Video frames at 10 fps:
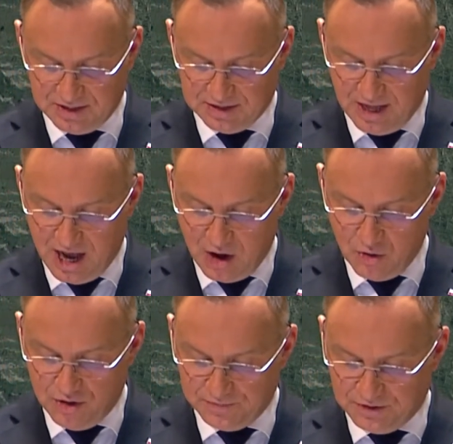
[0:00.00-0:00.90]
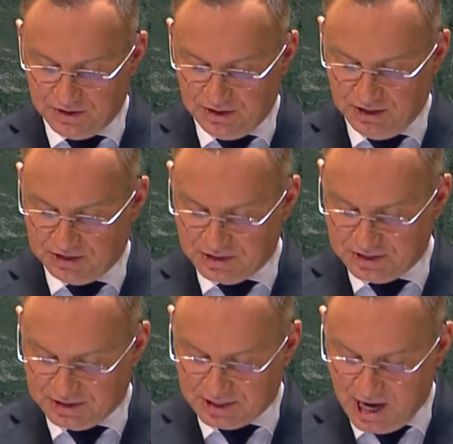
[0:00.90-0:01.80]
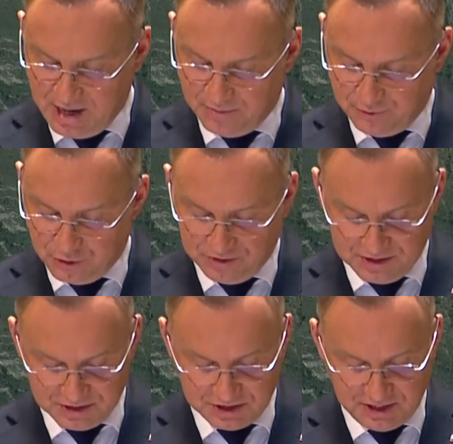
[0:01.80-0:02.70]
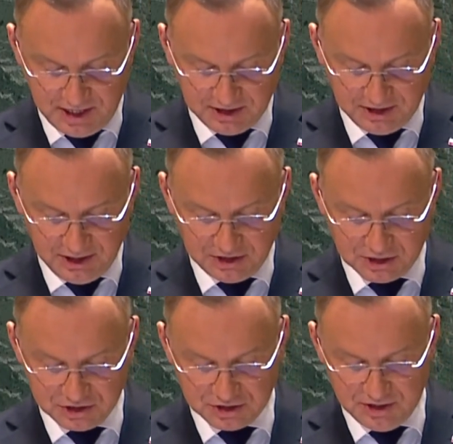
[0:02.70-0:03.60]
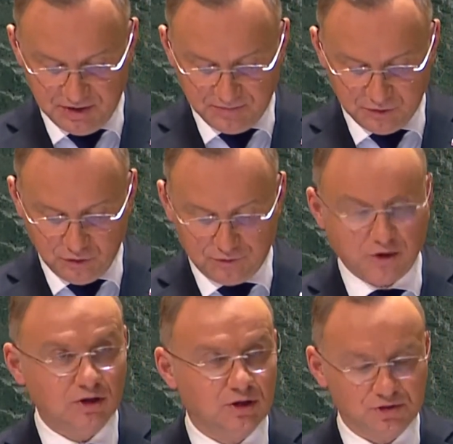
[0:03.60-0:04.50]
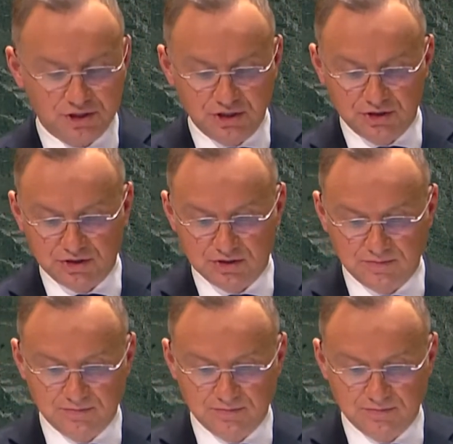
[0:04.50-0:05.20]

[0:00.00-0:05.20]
Now it is a time for the state leaders to follow suit.